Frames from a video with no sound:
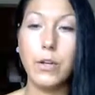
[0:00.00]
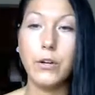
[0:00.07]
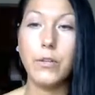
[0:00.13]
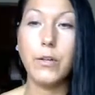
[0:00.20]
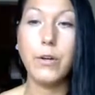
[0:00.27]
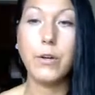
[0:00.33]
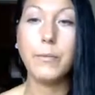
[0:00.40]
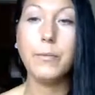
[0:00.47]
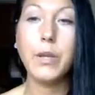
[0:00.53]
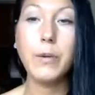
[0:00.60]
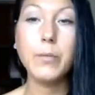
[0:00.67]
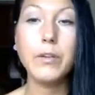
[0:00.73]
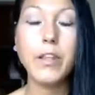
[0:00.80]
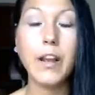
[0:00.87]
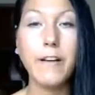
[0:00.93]
the
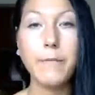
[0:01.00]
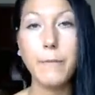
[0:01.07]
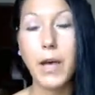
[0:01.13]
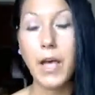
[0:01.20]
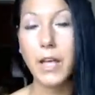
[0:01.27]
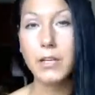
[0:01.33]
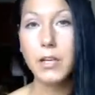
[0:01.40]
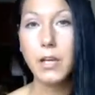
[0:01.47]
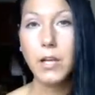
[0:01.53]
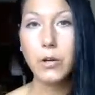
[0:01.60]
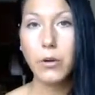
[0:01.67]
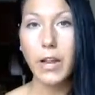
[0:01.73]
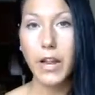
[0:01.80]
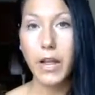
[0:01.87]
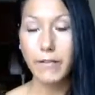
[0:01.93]
people that I've met
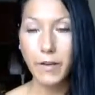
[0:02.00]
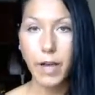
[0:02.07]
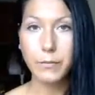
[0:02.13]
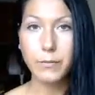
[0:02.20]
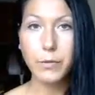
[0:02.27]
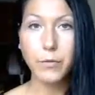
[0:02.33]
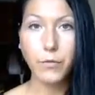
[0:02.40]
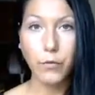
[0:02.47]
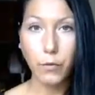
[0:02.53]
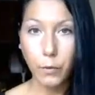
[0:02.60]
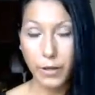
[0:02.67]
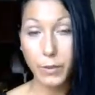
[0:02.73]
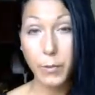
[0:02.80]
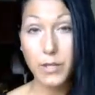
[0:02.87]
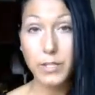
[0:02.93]
and I've helped
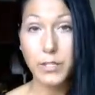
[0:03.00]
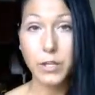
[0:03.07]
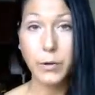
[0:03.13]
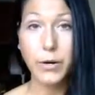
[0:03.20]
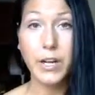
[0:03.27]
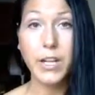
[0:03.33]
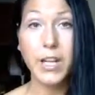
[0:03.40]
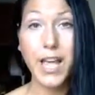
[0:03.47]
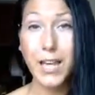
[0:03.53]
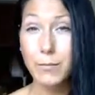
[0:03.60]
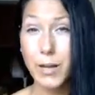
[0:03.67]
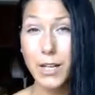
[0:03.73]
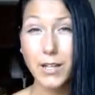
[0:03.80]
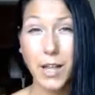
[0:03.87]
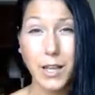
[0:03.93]
with business already, and
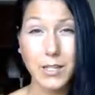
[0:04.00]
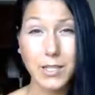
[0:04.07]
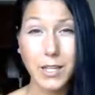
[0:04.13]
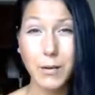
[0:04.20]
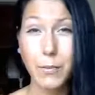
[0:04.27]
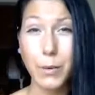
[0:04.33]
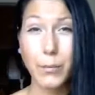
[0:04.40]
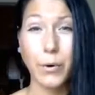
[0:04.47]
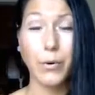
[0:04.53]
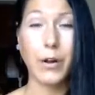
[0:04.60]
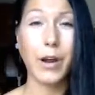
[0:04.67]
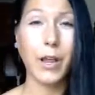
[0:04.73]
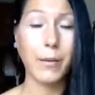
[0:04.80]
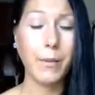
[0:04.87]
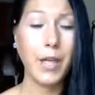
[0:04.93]
my clients in my
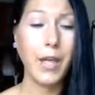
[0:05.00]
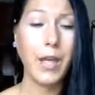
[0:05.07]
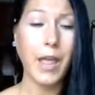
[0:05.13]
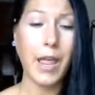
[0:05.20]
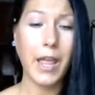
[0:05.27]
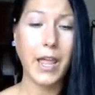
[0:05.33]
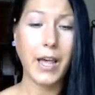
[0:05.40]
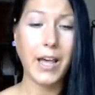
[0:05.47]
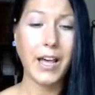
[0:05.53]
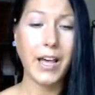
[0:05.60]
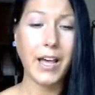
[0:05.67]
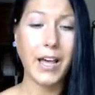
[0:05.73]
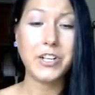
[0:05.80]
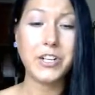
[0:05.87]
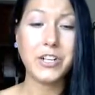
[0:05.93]
program,
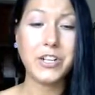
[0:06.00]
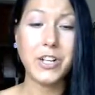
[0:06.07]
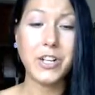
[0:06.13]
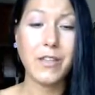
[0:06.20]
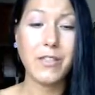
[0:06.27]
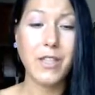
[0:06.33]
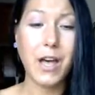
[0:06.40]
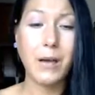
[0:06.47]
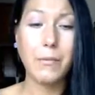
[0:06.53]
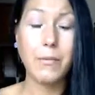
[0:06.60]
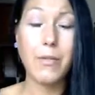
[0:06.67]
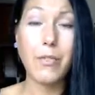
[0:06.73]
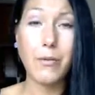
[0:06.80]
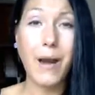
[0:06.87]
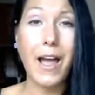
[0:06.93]
and watching them
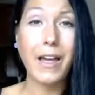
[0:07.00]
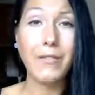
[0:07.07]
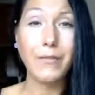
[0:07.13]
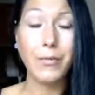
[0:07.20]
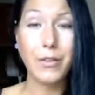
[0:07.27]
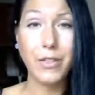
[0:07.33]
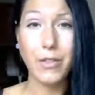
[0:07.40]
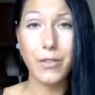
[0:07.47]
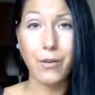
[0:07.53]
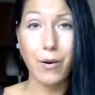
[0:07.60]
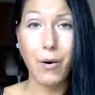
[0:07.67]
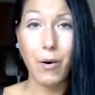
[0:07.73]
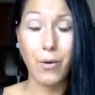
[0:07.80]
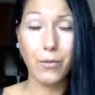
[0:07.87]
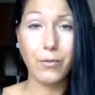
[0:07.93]
thrive within their
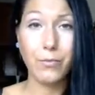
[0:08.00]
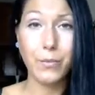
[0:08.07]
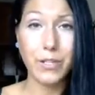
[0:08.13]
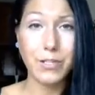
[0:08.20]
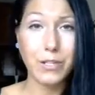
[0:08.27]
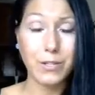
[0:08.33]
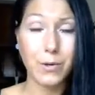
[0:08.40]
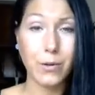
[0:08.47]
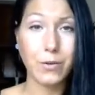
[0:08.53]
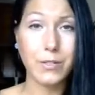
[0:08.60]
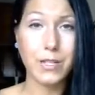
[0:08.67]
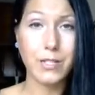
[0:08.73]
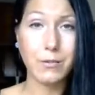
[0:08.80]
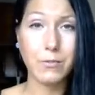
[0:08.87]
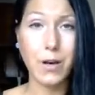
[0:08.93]
own business goals
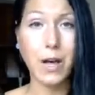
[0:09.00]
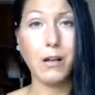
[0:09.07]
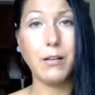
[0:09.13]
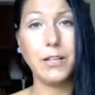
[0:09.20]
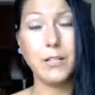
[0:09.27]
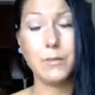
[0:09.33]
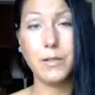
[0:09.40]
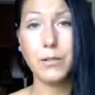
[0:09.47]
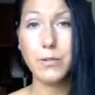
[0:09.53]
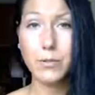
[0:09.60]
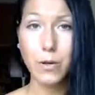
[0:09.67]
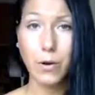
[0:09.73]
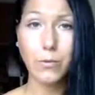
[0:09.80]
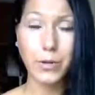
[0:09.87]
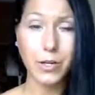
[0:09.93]
as well has been
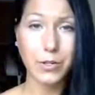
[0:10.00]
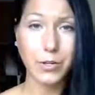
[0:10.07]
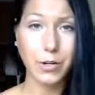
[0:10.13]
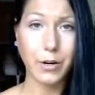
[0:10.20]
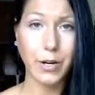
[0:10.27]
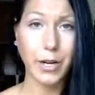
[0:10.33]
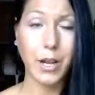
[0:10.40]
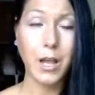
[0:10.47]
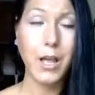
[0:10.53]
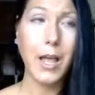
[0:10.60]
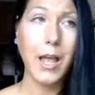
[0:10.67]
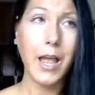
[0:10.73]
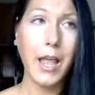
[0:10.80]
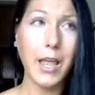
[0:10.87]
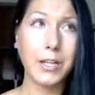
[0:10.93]
so reassuring.
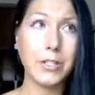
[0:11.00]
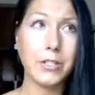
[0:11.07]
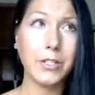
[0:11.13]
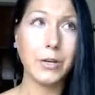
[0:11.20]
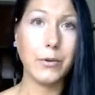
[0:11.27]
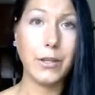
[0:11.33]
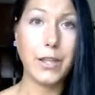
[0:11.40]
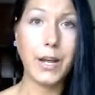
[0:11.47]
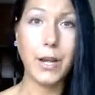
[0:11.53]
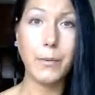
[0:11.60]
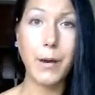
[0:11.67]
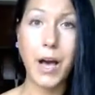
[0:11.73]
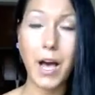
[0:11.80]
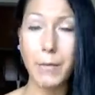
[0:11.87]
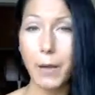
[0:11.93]
And just knowing that
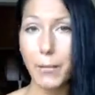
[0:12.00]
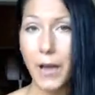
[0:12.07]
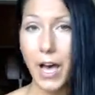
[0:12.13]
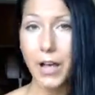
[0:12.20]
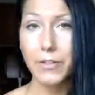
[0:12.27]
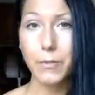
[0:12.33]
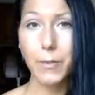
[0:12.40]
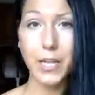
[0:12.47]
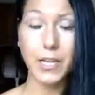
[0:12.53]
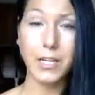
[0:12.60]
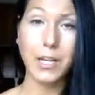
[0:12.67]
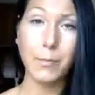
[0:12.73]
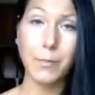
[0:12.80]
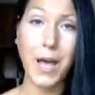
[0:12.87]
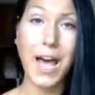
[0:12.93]
I'm on my path to making
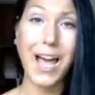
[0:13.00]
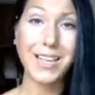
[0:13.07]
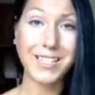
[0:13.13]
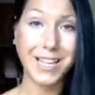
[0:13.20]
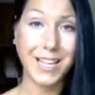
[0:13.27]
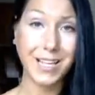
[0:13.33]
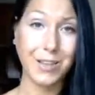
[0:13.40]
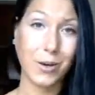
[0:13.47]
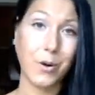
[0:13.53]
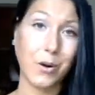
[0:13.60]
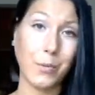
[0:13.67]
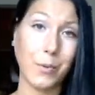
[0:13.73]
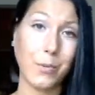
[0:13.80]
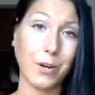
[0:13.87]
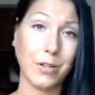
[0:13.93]
an impact in the
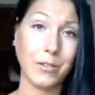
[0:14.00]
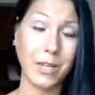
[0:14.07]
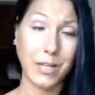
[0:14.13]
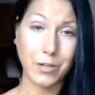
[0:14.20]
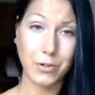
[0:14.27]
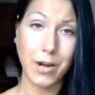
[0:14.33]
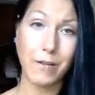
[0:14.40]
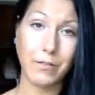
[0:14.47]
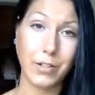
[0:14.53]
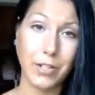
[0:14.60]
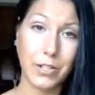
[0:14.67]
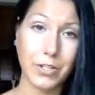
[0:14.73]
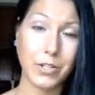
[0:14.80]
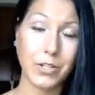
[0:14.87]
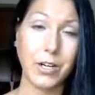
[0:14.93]
corporate world and travel
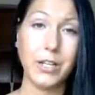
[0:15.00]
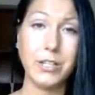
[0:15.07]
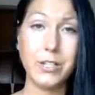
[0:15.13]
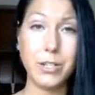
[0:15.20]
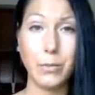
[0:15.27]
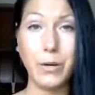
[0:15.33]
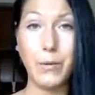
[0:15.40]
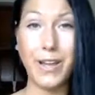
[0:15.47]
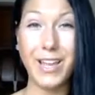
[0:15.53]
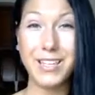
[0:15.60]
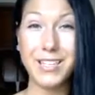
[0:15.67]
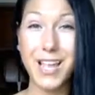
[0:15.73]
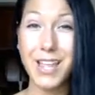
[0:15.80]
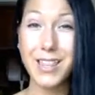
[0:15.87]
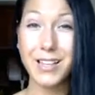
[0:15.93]
industry in so many
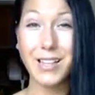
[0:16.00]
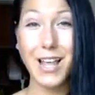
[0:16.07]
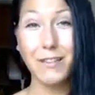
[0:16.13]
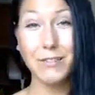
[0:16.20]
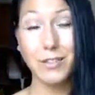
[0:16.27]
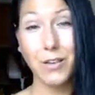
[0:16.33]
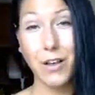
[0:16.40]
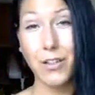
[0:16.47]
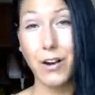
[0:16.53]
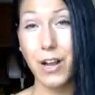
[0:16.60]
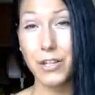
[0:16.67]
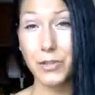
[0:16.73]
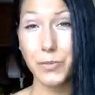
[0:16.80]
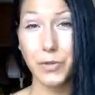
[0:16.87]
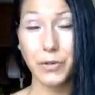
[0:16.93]
ways, and the lives of other
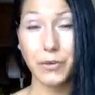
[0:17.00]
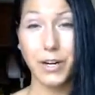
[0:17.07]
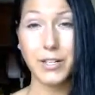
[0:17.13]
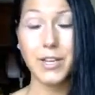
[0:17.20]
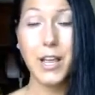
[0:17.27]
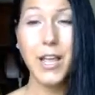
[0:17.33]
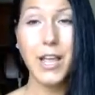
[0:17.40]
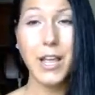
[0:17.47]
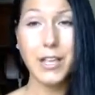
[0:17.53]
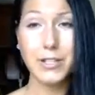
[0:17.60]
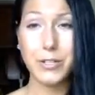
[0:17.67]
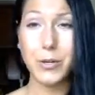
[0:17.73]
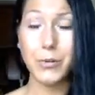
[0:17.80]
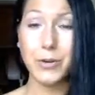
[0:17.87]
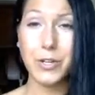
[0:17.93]
entrepreneurs, is
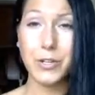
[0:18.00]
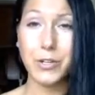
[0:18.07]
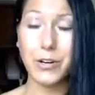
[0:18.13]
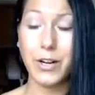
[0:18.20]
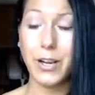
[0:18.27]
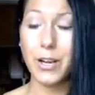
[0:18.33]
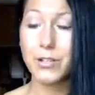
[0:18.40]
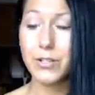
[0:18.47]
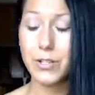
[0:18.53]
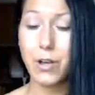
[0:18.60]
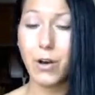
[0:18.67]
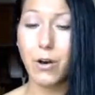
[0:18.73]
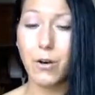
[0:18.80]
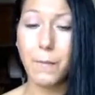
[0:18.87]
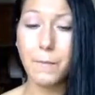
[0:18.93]
so reassuring.
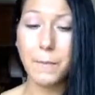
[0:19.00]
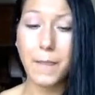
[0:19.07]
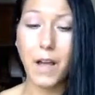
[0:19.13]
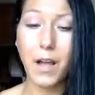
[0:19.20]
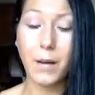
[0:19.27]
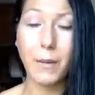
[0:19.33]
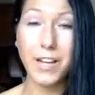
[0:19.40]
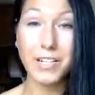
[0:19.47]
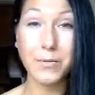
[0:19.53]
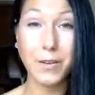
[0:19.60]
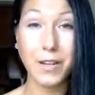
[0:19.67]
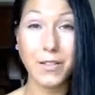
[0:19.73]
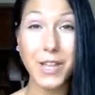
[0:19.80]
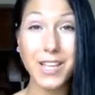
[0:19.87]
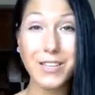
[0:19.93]
So I just
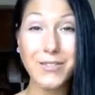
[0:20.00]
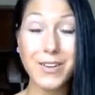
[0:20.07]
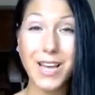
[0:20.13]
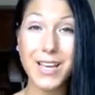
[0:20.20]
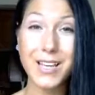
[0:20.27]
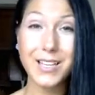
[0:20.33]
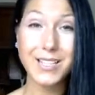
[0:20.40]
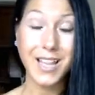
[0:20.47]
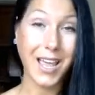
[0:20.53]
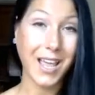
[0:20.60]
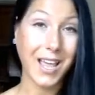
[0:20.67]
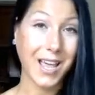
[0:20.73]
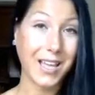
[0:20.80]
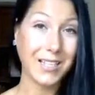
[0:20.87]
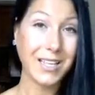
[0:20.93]
want to thank you guys.
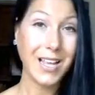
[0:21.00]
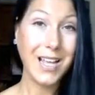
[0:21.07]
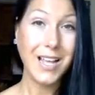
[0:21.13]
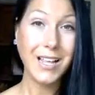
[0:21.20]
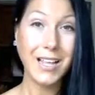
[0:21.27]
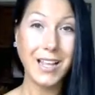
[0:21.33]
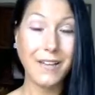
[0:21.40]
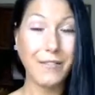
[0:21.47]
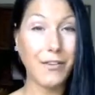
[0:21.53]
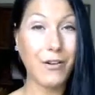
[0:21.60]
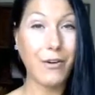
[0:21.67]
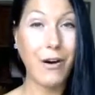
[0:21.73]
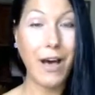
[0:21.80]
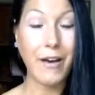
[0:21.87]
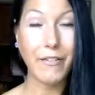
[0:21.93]
And if
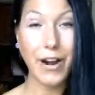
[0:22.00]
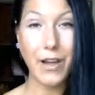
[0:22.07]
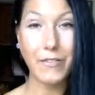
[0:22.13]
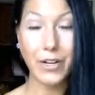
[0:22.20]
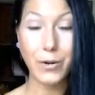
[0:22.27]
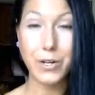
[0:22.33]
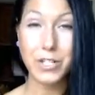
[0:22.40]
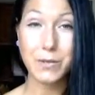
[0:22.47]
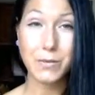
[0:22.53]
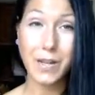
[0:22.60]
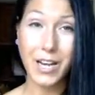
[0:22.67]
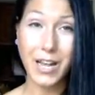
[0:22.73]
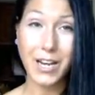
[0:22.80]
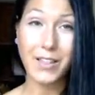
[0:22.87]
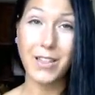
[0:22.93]
you ever have any questions
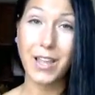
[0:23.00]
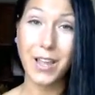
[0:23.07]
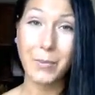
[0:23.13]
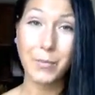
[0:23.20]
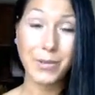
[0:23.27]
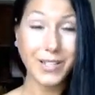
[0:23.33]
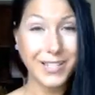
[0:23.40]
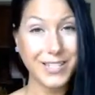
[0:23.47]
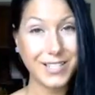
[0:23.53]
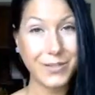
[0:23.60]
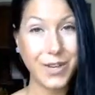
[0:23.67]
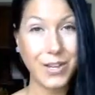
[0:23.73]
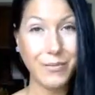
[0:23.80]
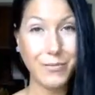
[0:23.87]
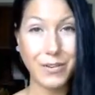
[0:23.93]
about anything,
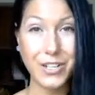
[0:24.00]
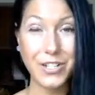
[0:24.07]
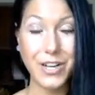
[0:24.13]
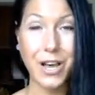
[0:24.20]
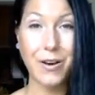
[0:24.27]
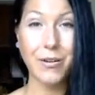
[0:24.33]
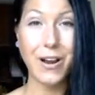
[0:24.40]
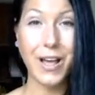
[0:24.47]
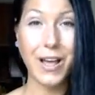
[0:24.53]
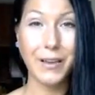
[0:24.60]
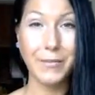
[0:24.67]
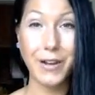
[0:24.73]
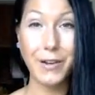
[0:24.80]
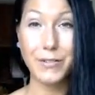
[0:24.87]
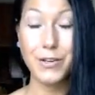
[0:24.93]
please reach out.
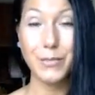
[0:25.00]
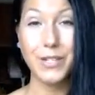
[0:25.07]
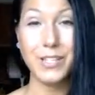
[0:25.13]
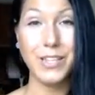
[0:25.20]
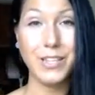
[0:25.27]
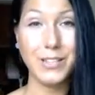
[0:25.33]
I'm never too busy